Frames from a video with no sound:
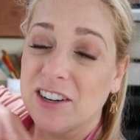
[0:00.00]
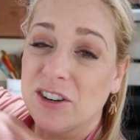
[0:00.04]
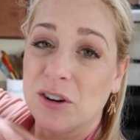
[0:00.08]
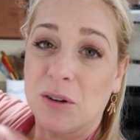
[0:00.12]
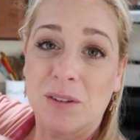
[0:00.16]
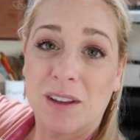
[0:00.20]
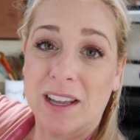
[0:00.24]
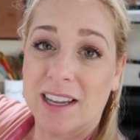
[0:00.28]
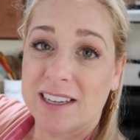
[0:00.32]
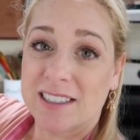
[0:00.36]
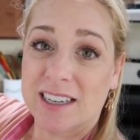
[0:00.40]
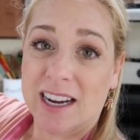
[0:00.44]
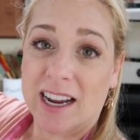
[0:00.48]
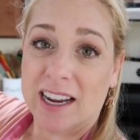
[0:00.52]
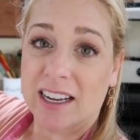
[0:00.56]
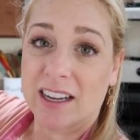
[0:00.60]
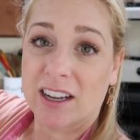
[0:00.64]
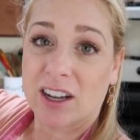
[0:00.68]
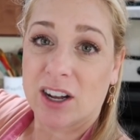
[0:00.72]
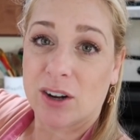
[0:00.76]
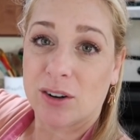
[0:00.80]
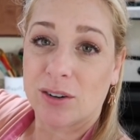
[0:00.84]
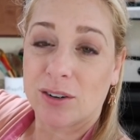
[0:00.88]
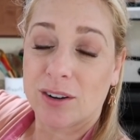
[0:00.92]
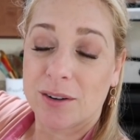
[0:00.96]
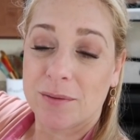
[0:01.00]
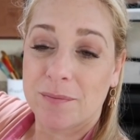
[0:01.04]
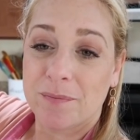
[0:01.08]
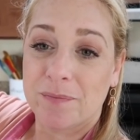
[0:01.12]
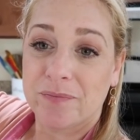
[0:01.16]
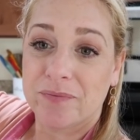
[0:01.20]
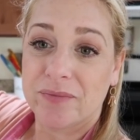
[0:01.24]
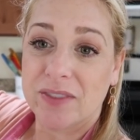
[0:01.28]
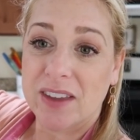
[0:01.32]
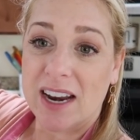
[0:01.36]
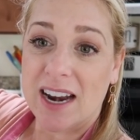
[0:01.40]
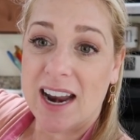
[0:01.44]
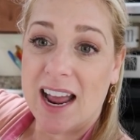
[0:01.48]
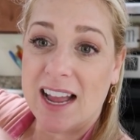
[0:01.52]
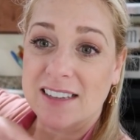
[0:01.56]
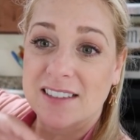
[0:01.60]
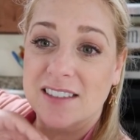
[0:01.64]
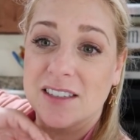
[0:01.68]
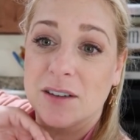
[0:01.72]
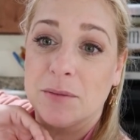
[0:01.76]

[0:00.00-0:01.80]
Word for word: don't like Diet Coke. It has